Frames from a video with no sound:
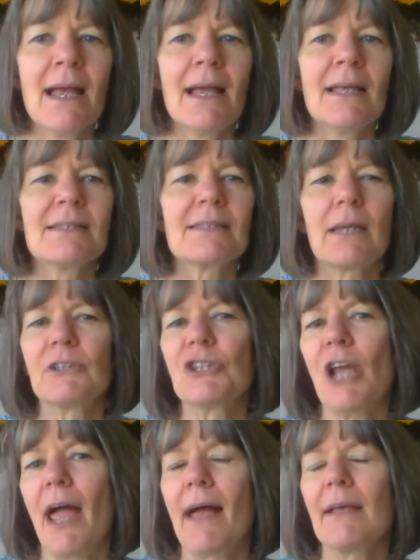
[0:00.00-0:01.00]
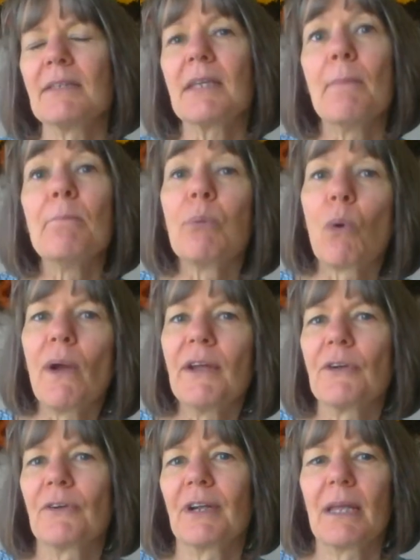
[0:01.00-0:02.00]
such as
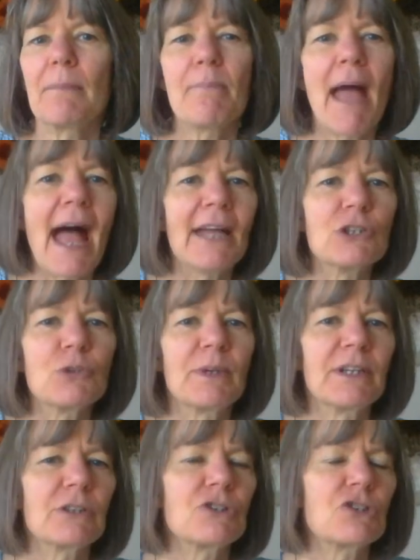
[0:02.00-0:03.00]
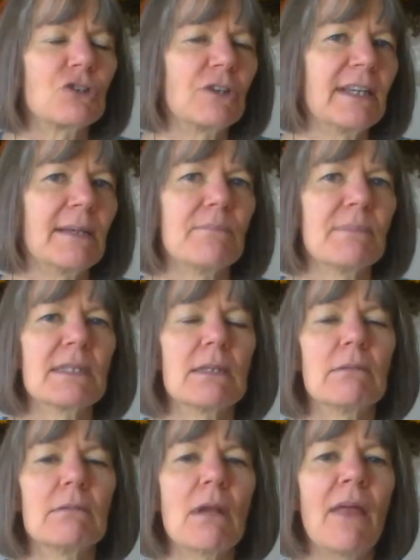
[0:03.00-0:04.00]
embroidery, patchwork, trims,
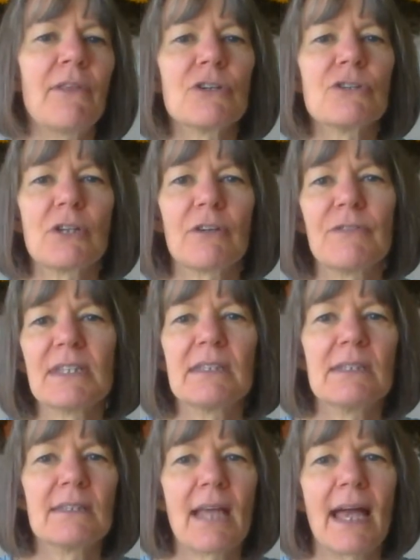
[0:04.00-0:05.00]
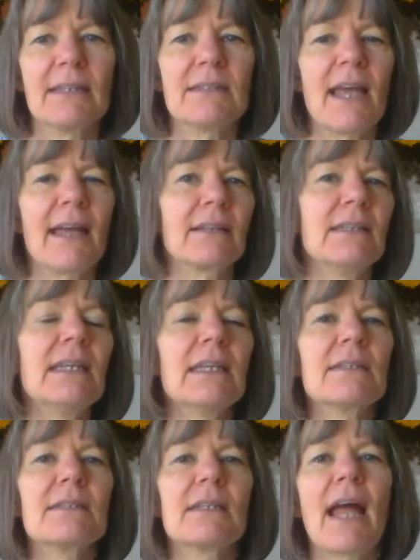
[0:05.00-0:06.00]
and other surface design techniques.